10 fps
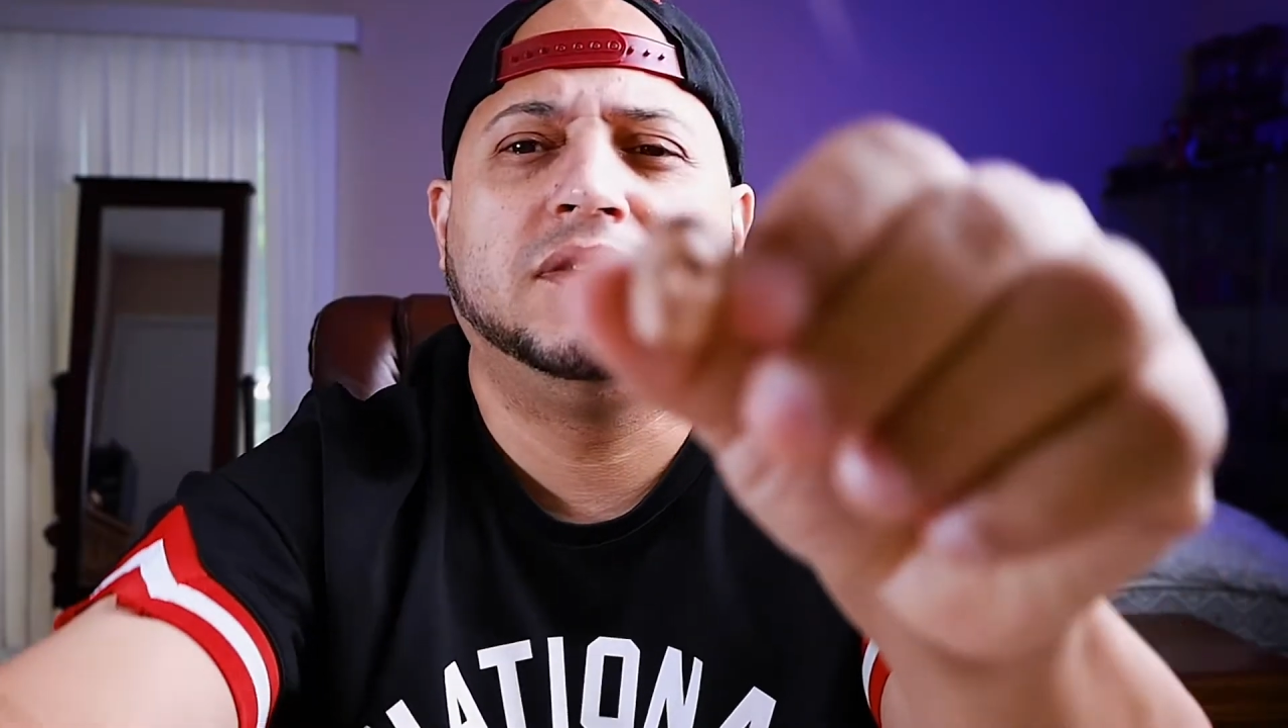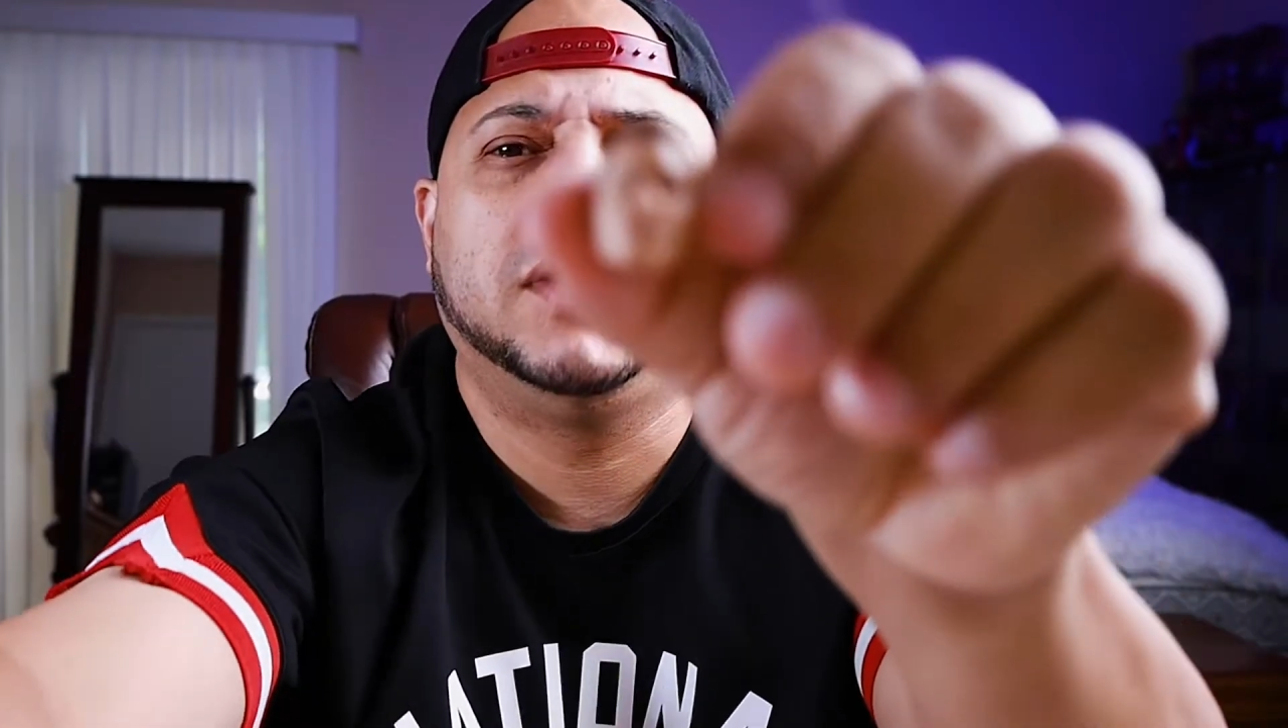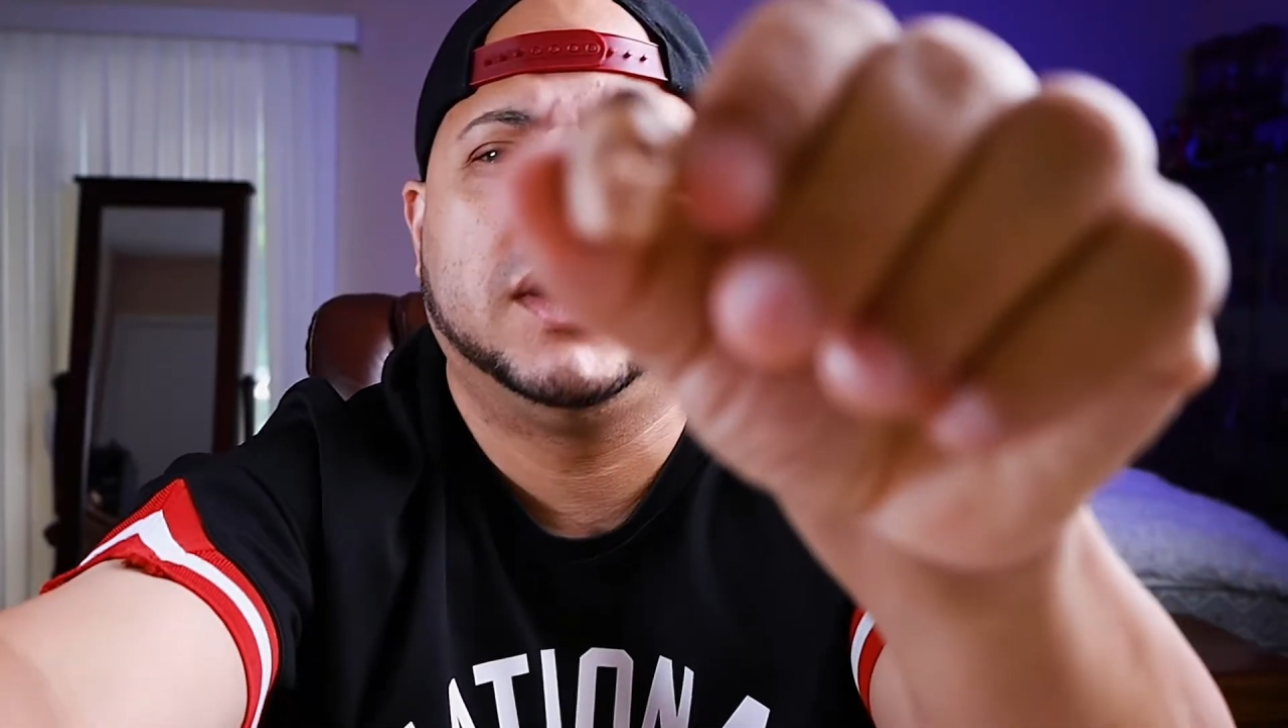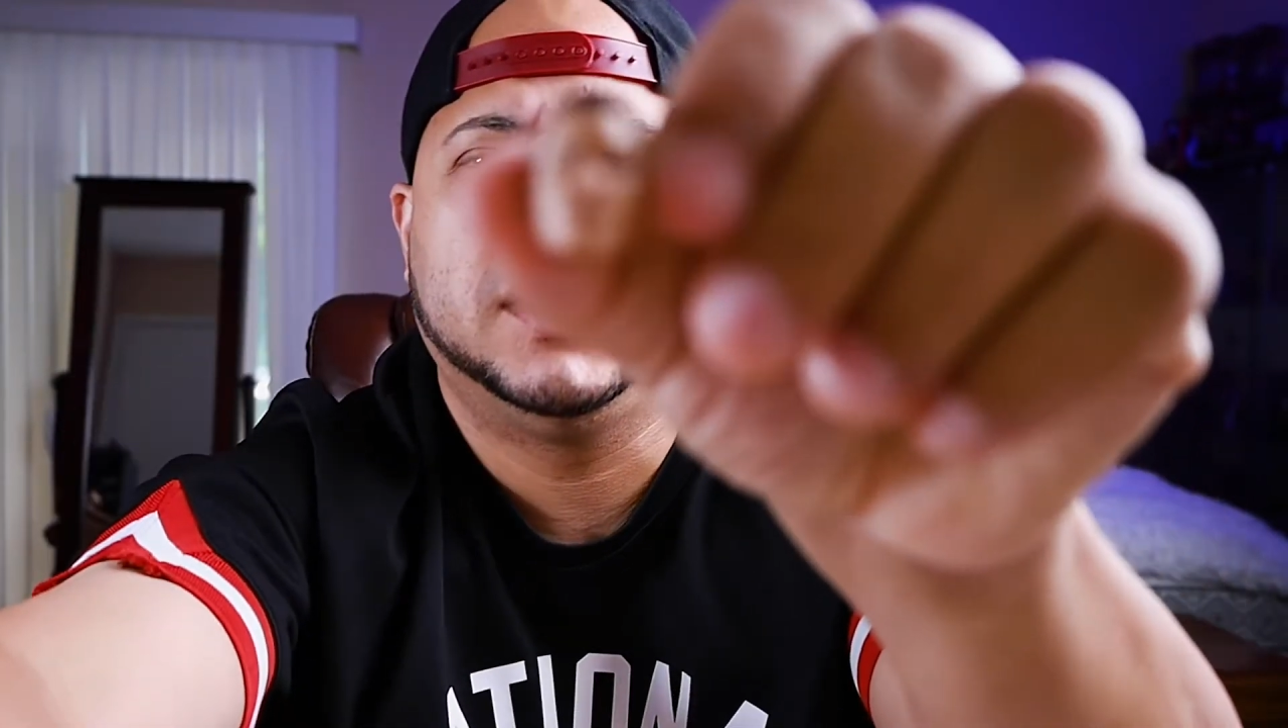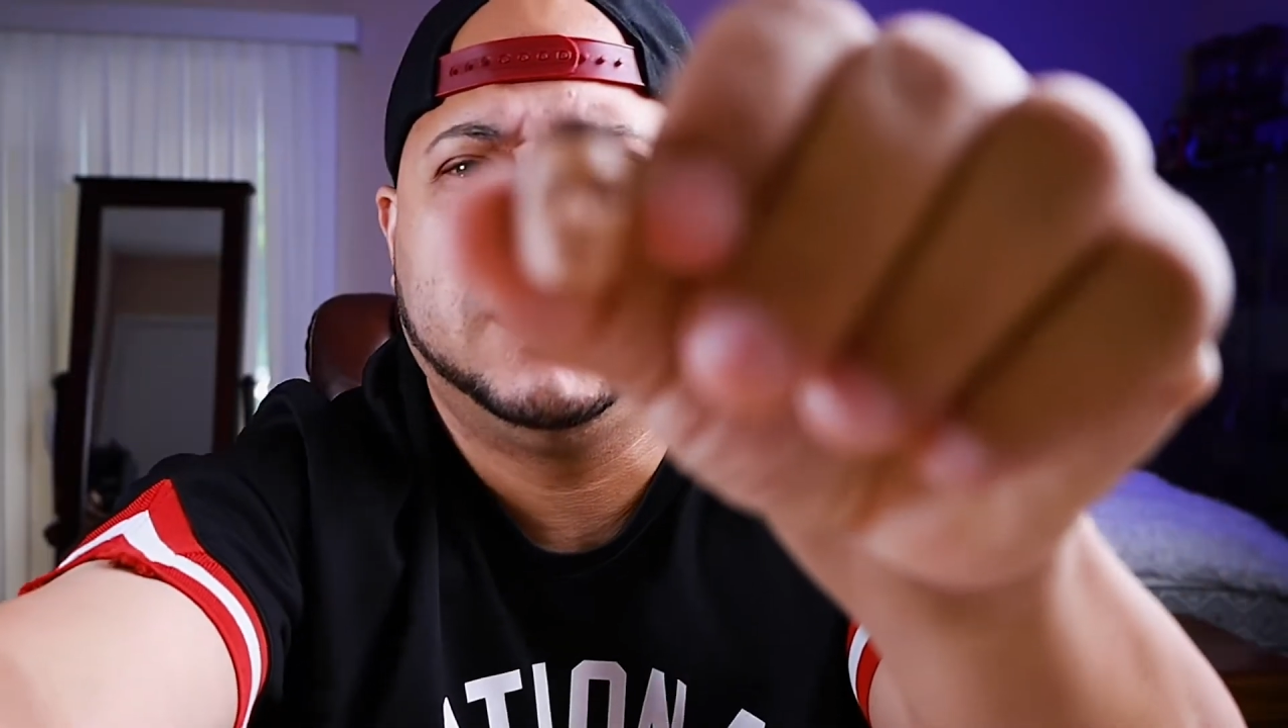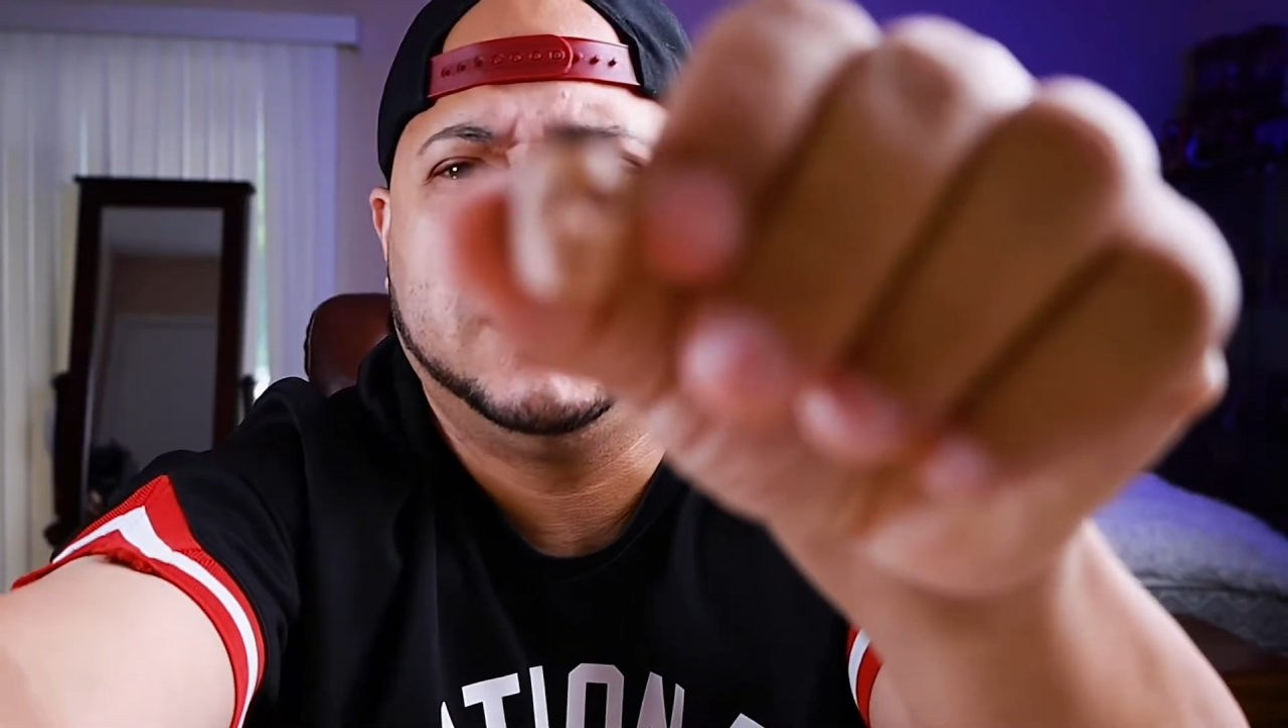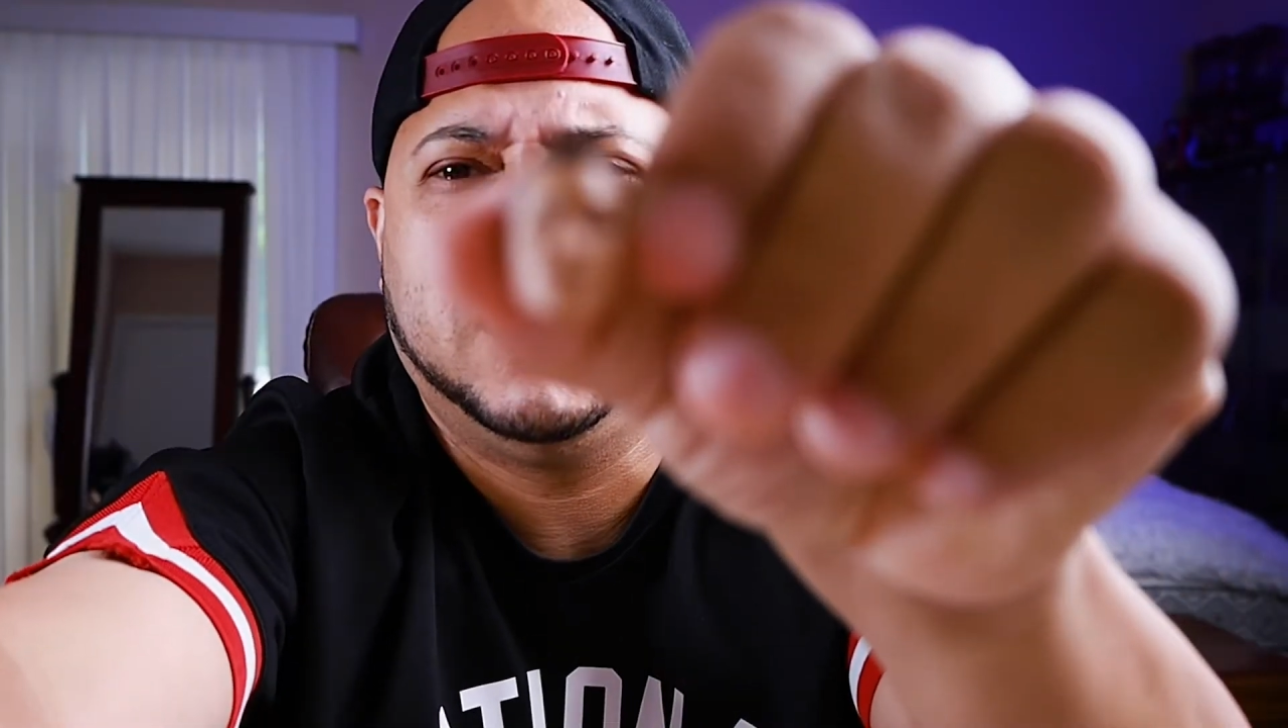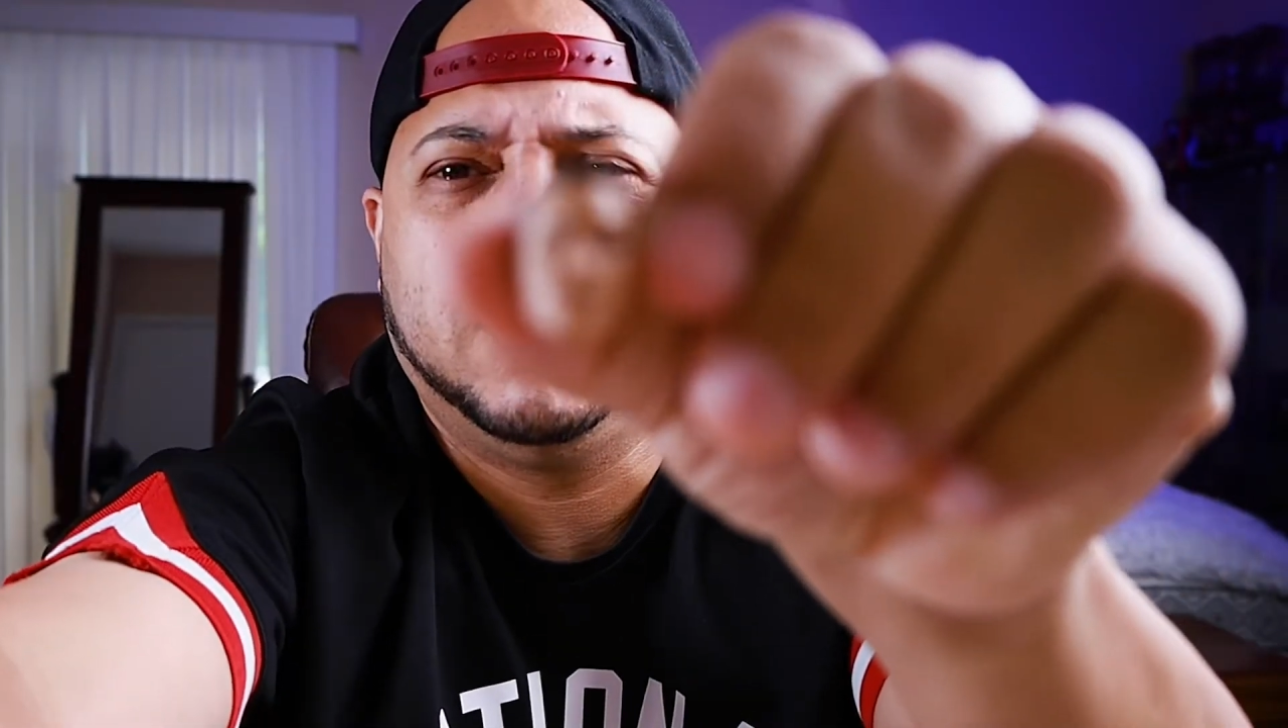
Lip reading: if I can